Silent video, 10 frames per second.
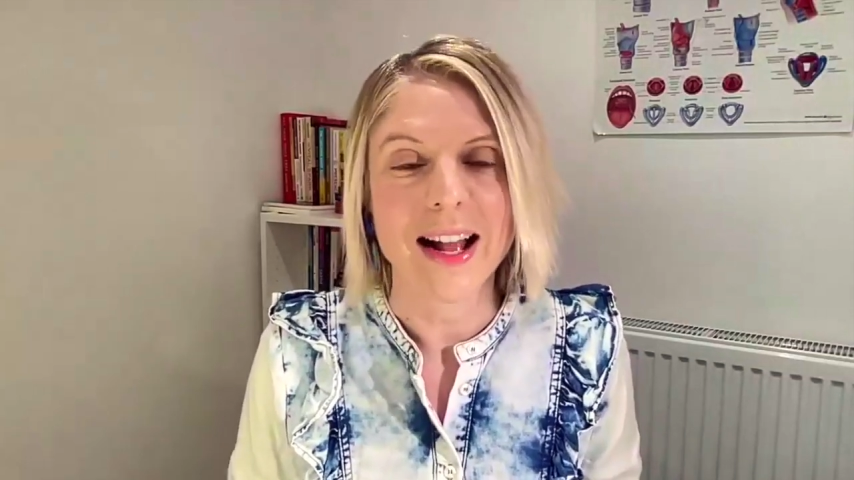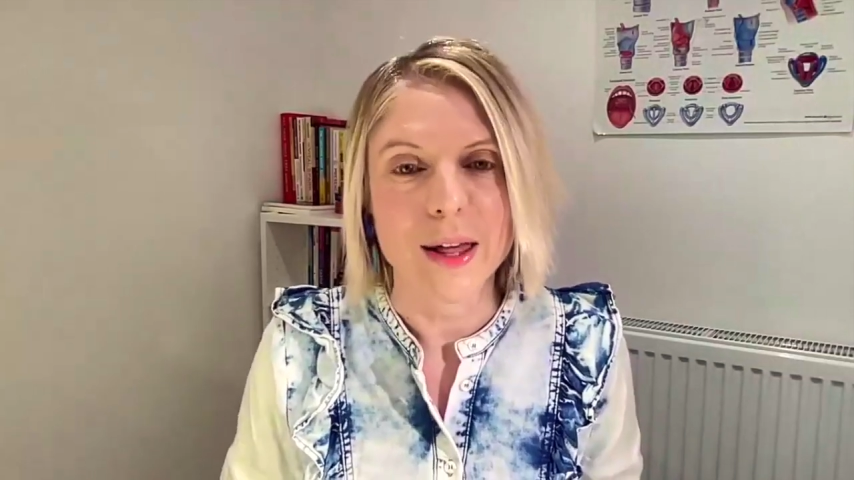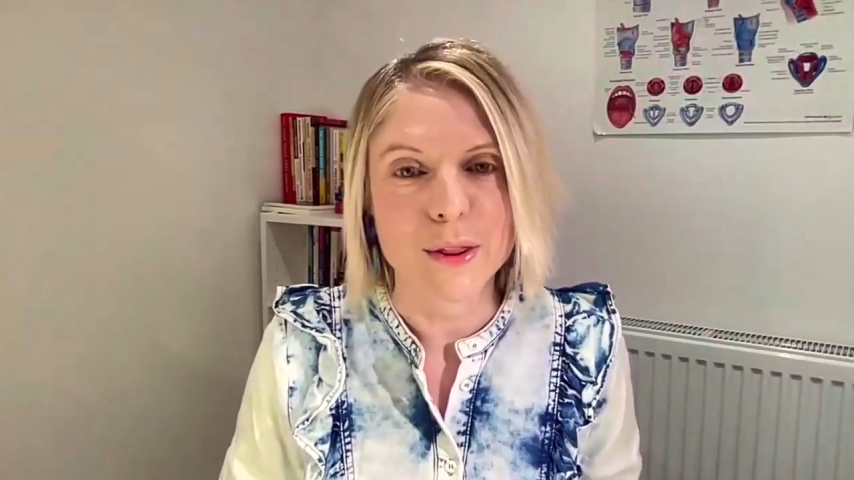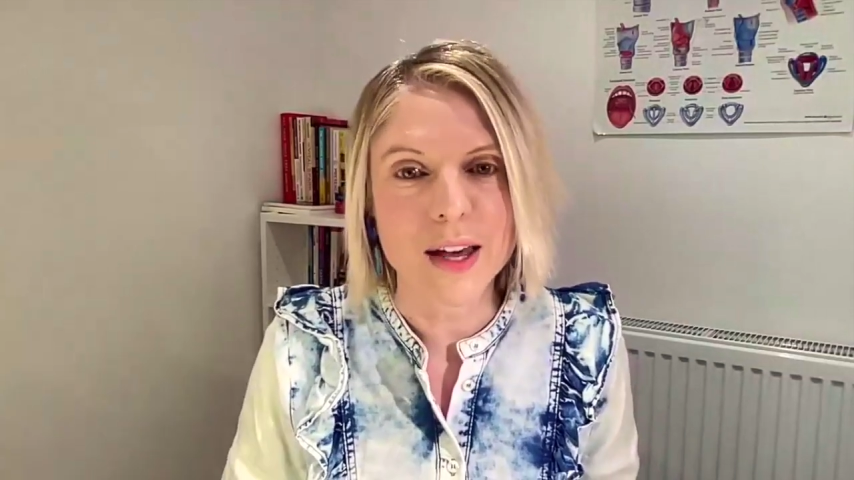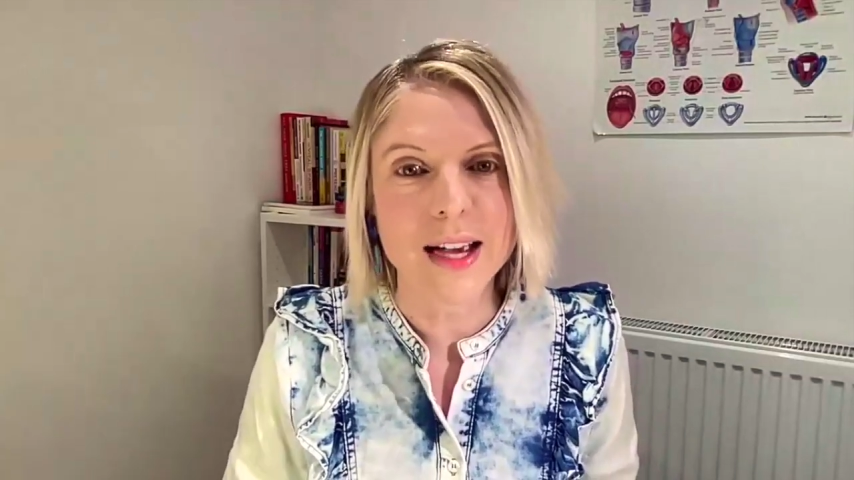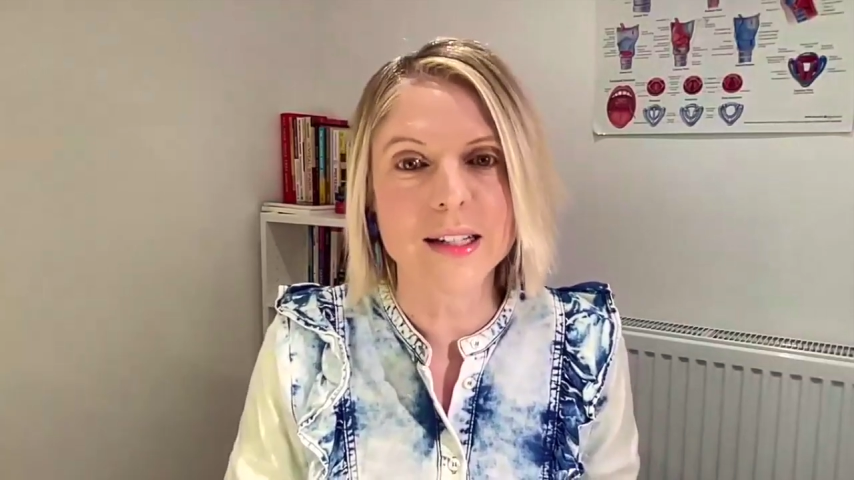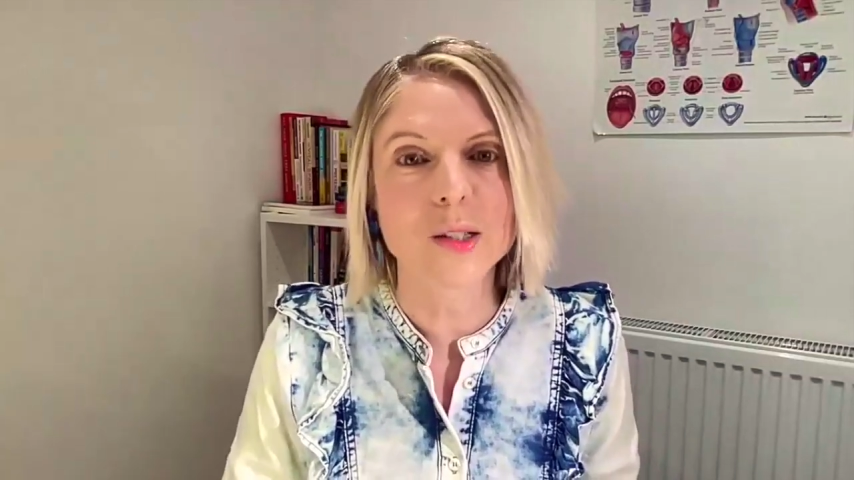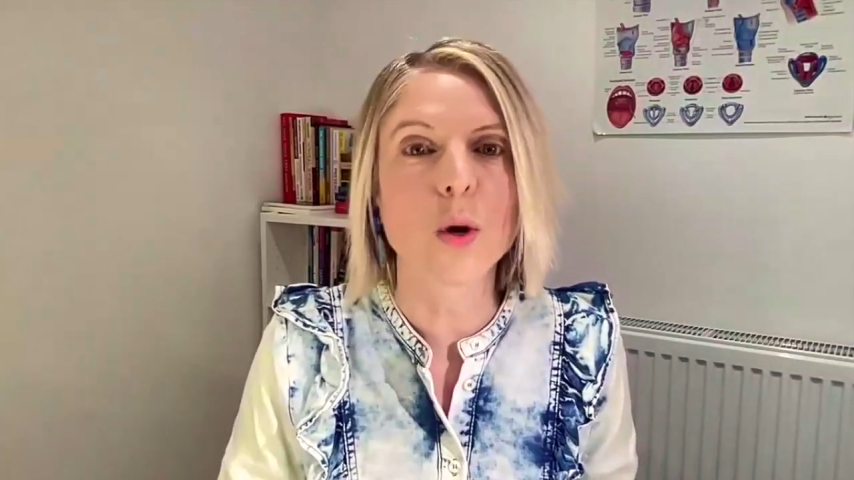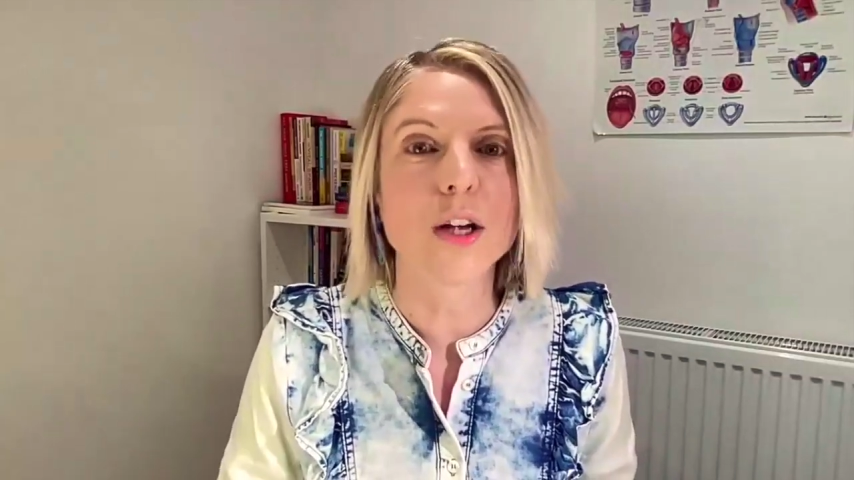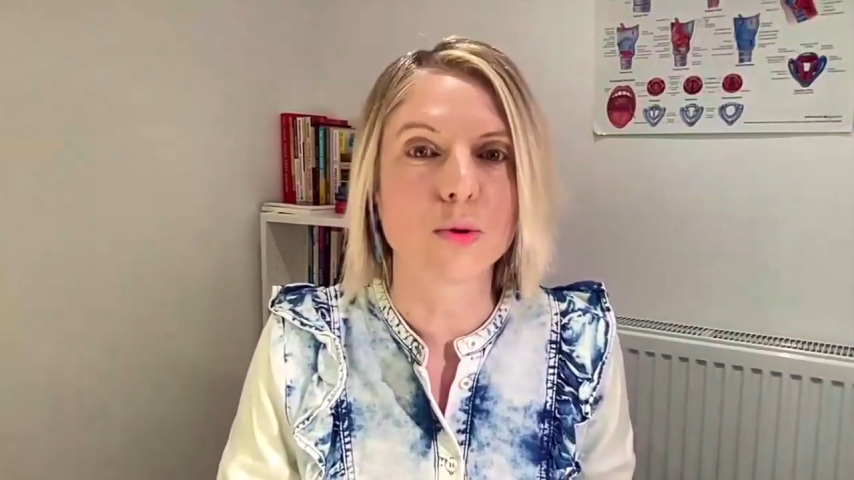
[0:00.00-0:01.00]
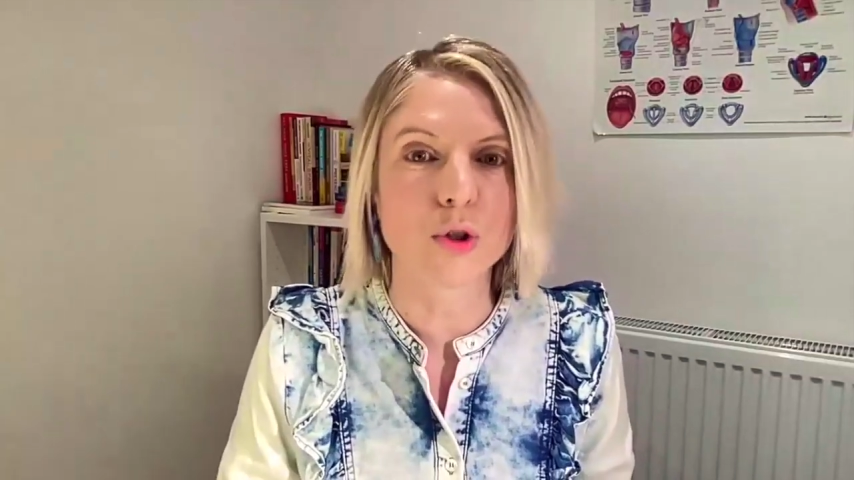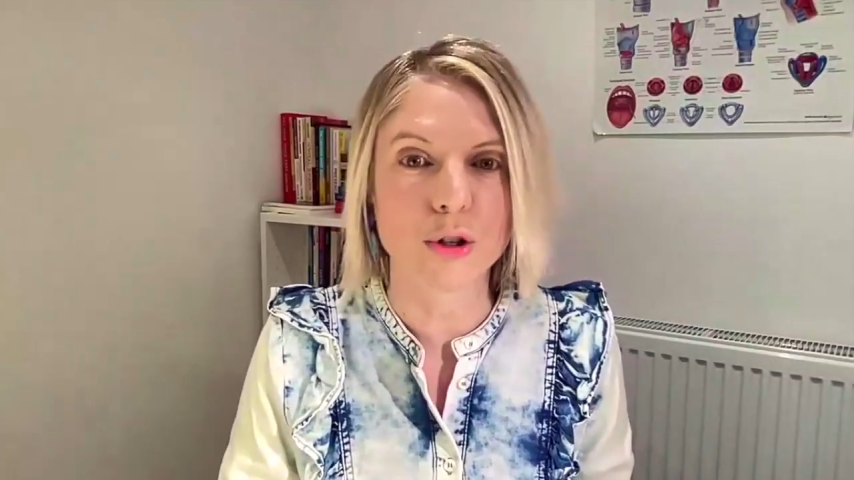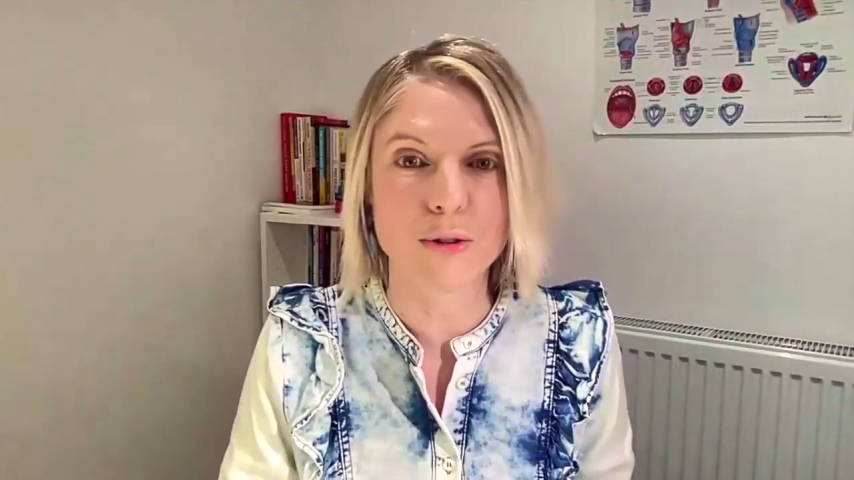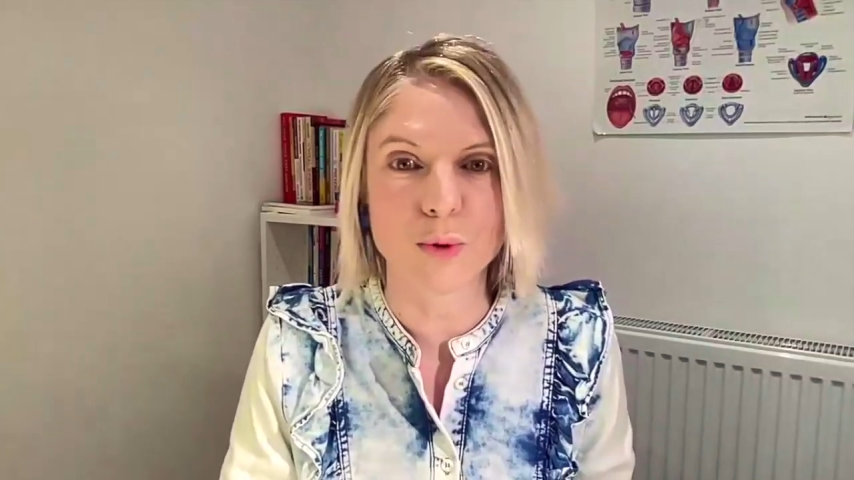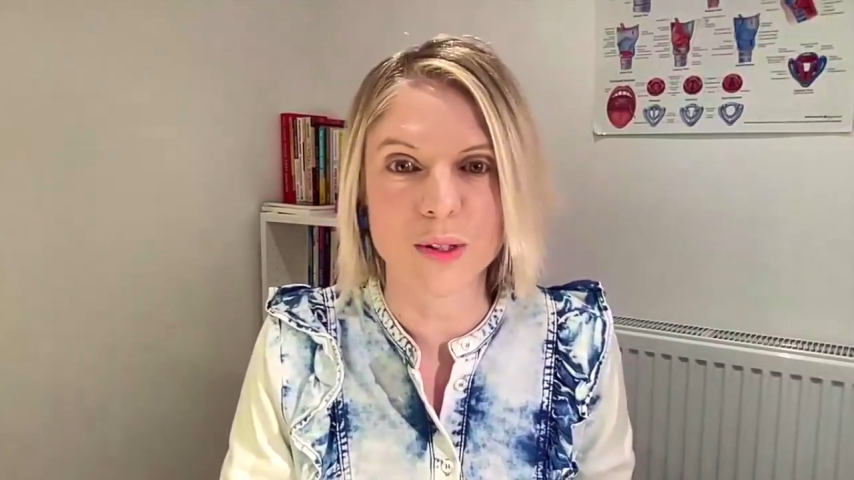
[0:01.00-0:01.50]
And that is where your
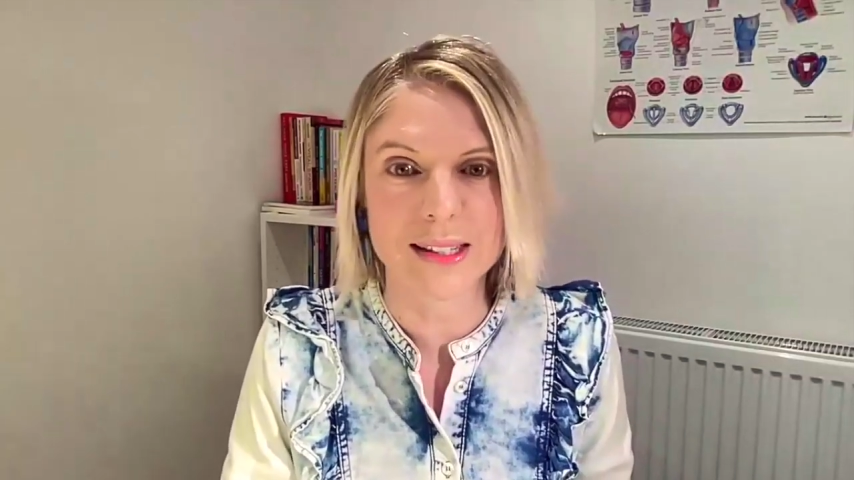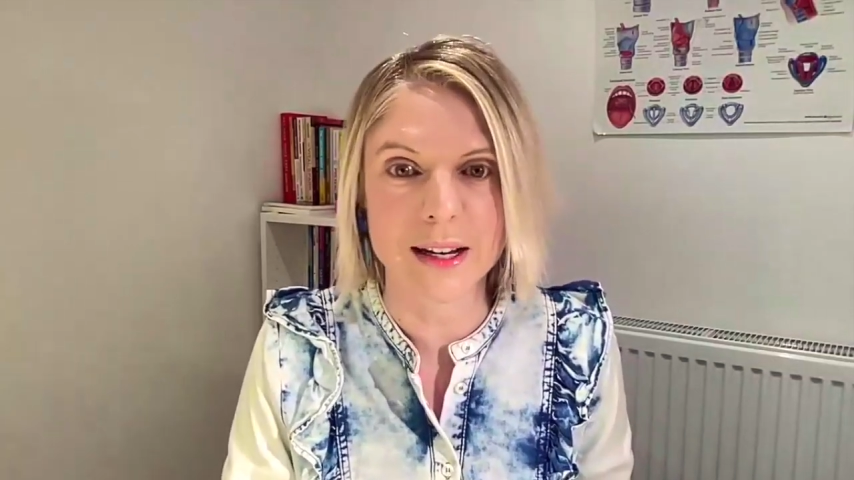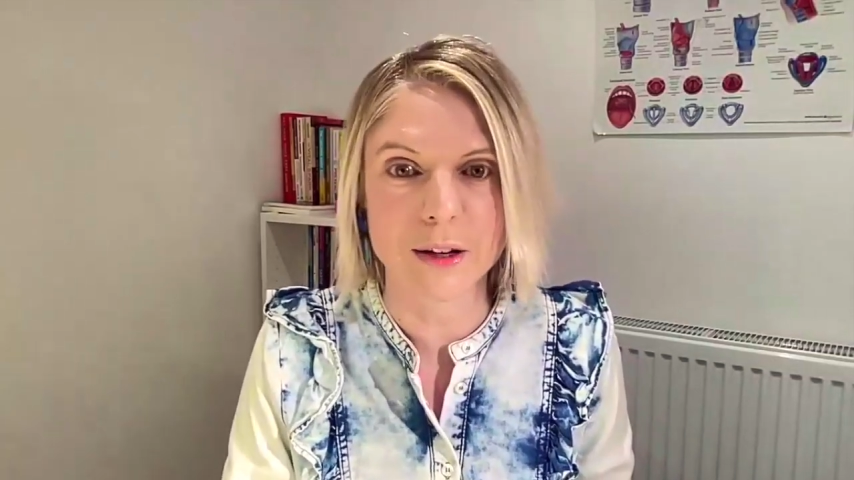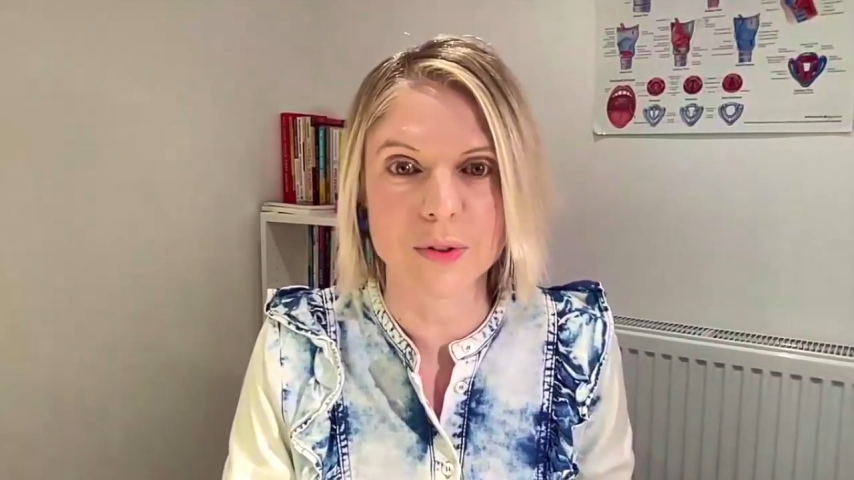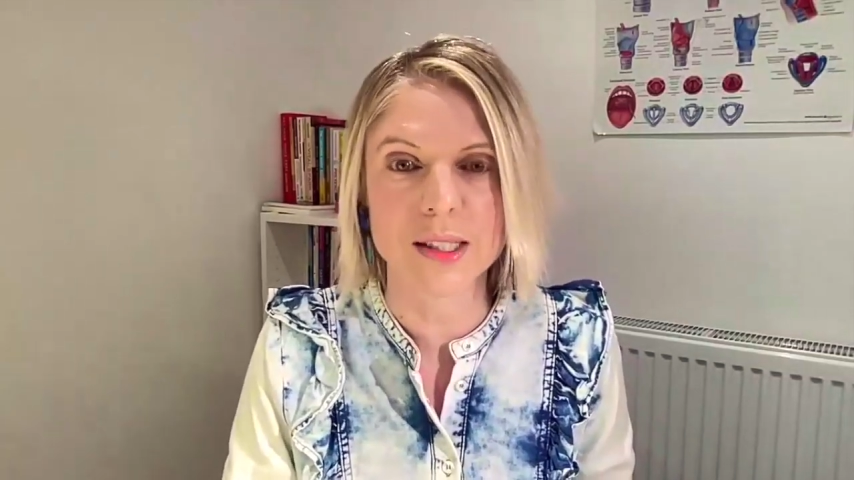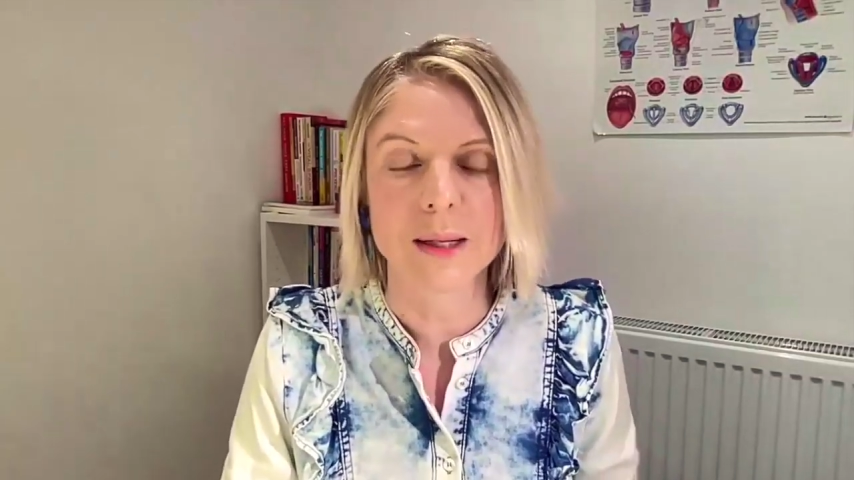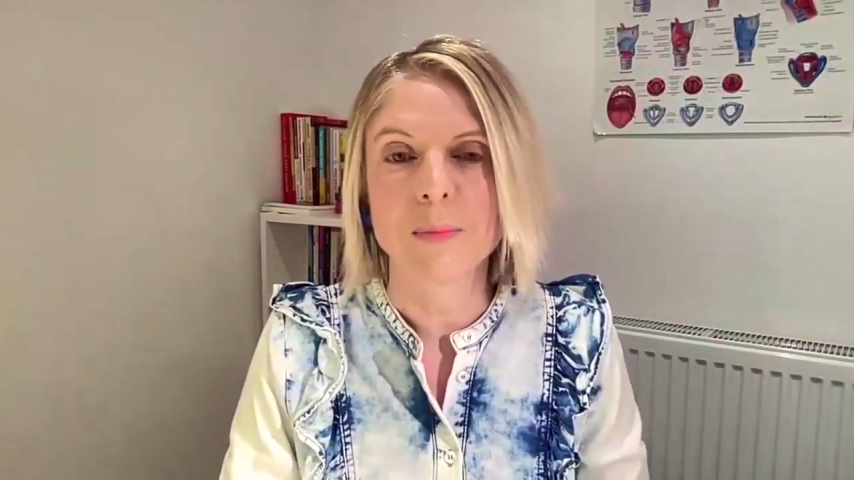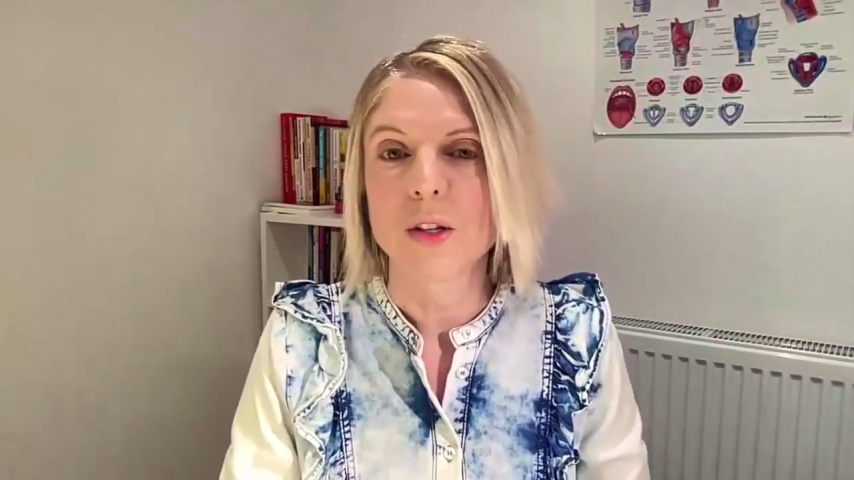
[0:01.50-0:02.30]
true voice lives.